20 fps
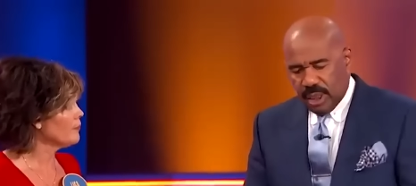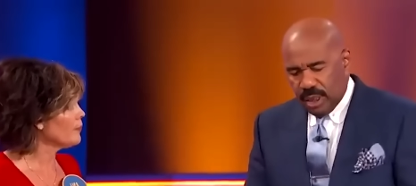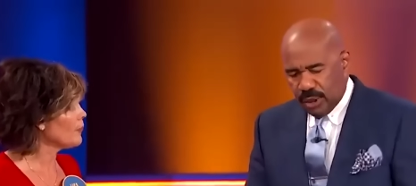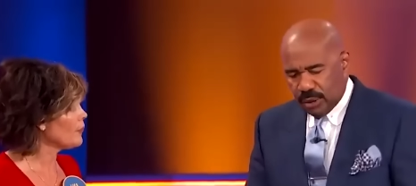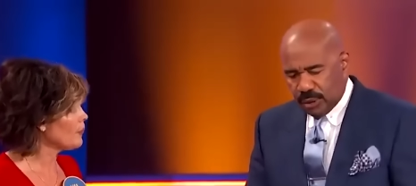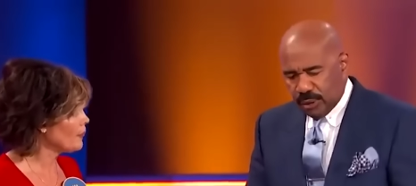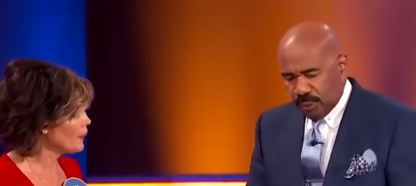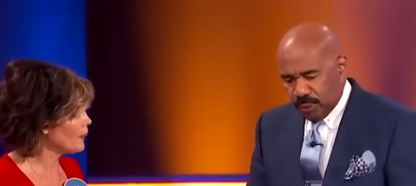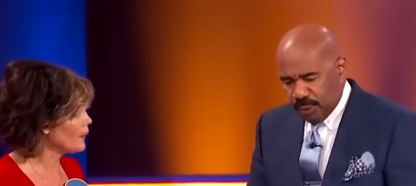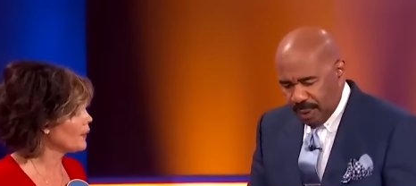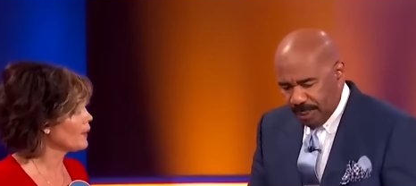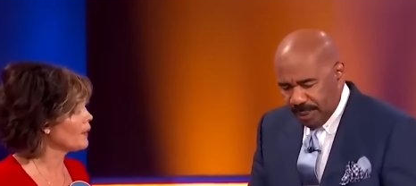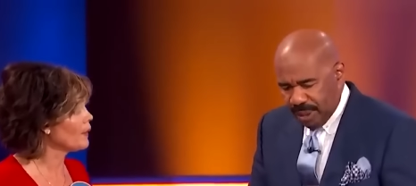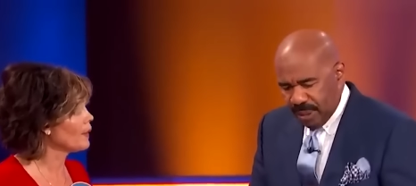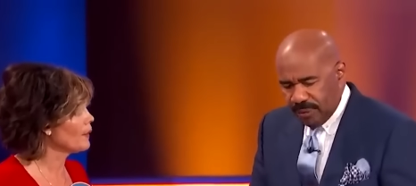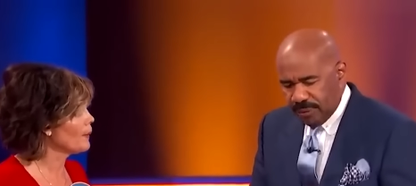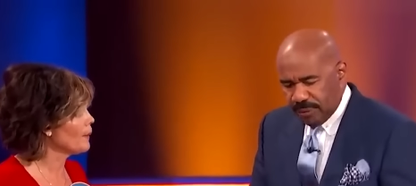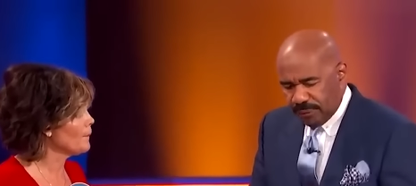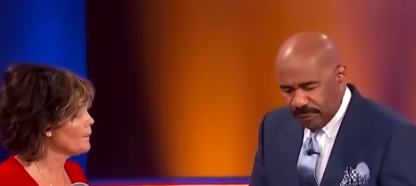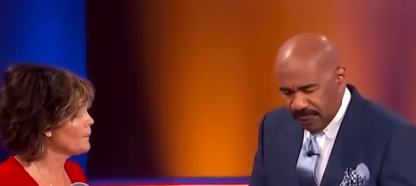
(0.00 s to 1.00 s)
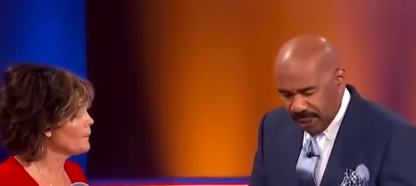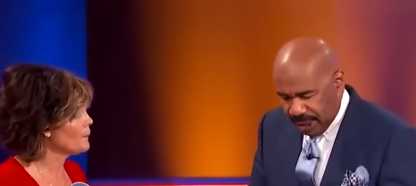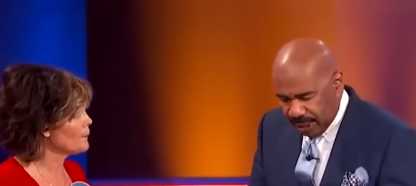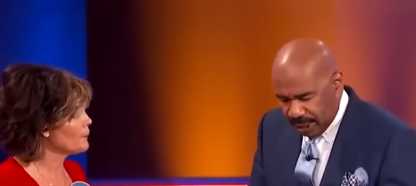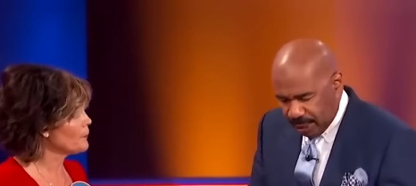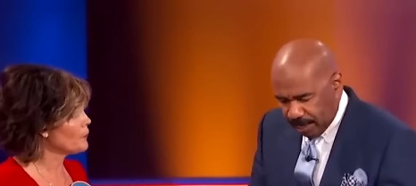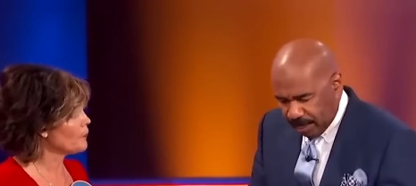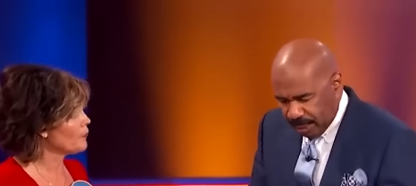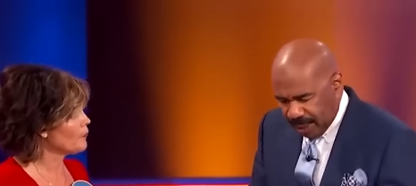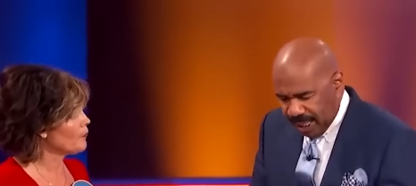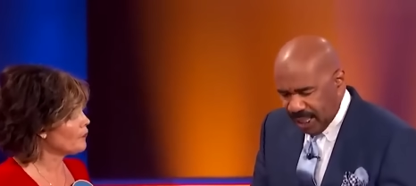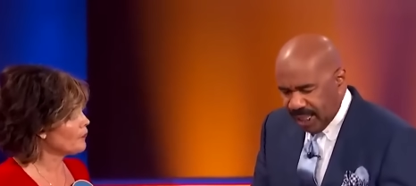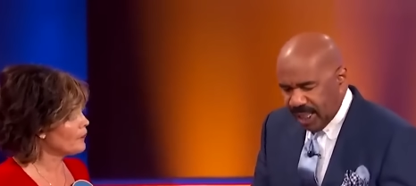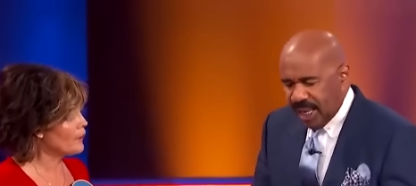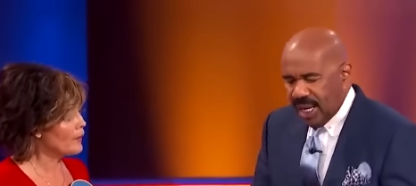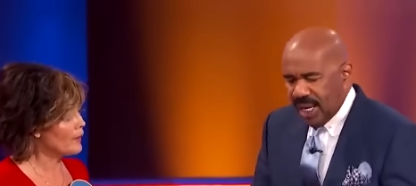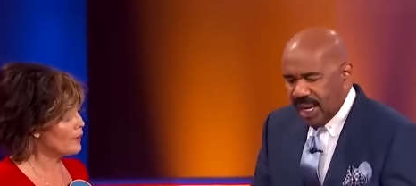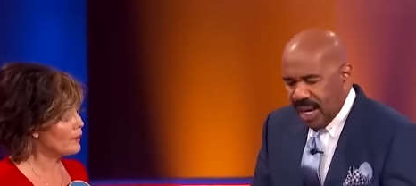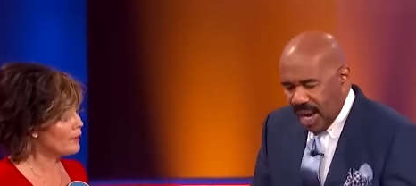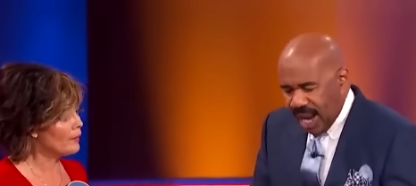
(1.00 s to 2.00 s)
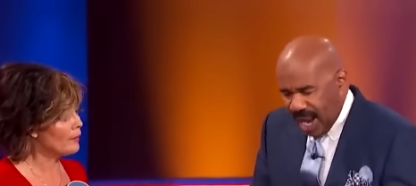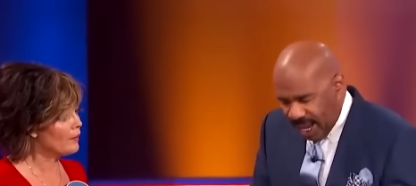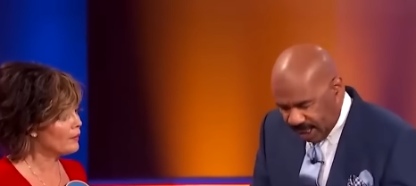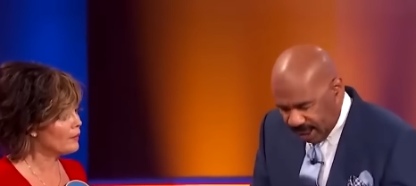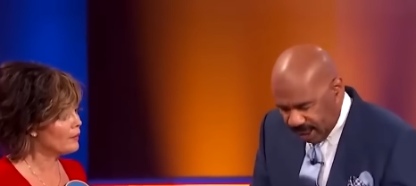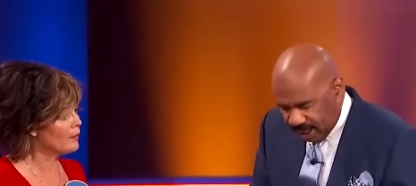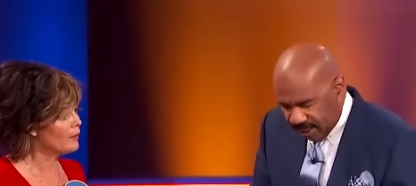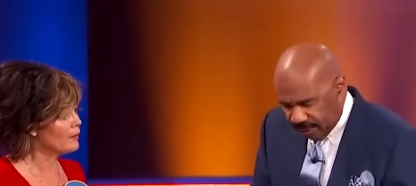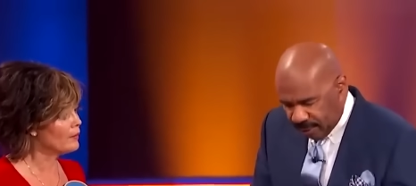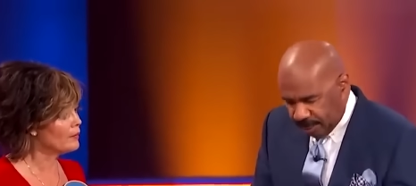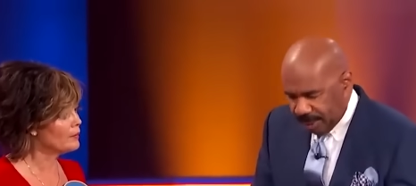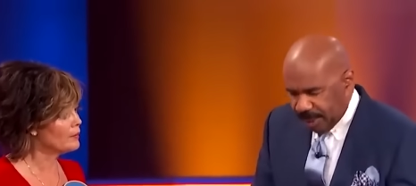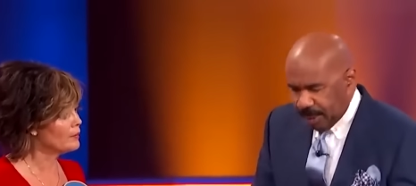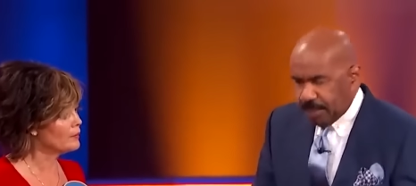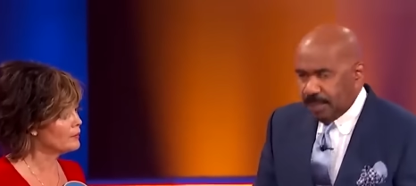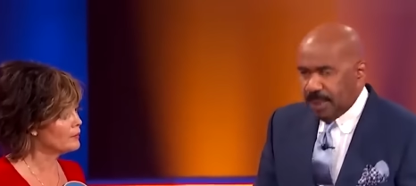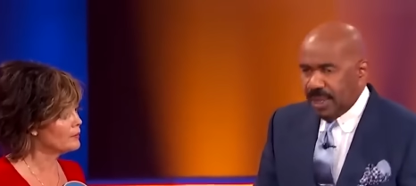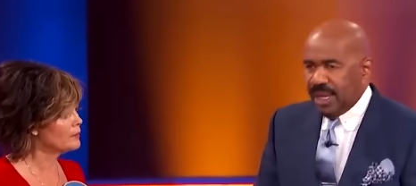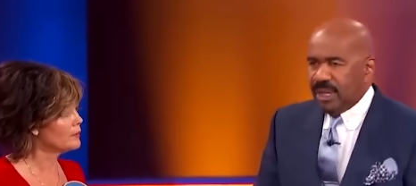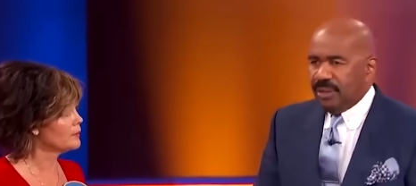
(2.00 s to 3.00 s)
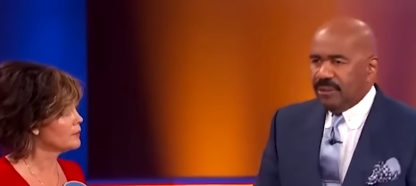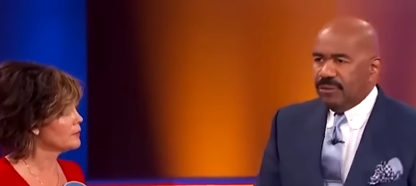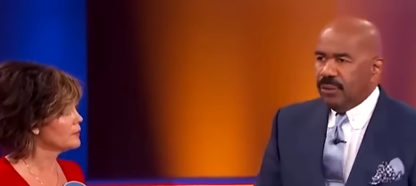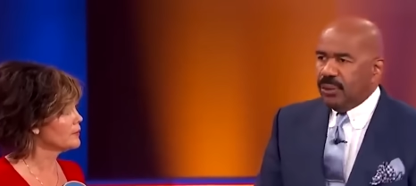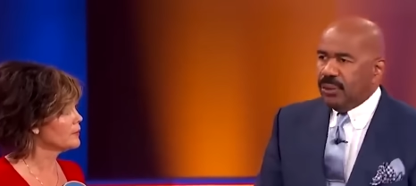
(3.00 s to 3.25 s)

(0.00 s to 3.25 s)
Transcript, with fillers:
Speaker 1: one hundred women. Fill in the blank. I'd love to be a blank